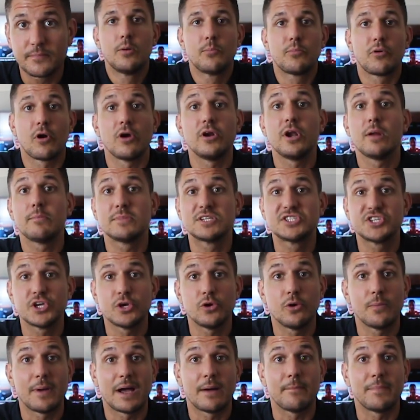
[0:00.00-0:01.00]
Pro number
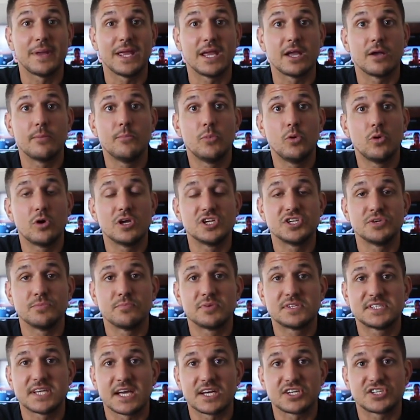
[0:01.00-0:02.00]
two about being a mortgage and
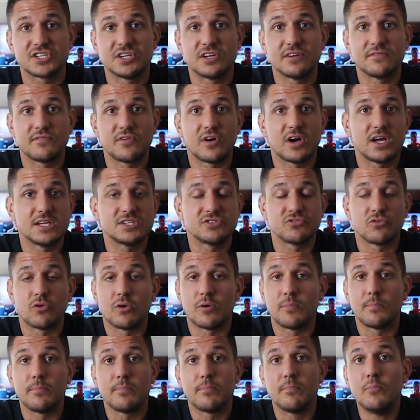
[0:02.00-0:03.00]
protection advisor
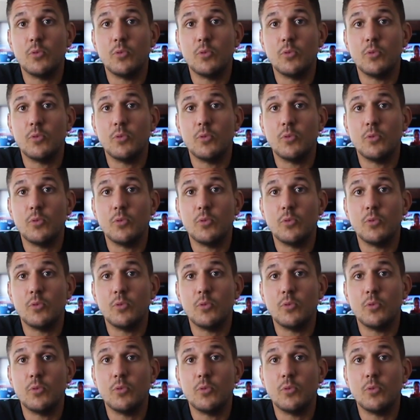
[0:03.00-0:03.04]
or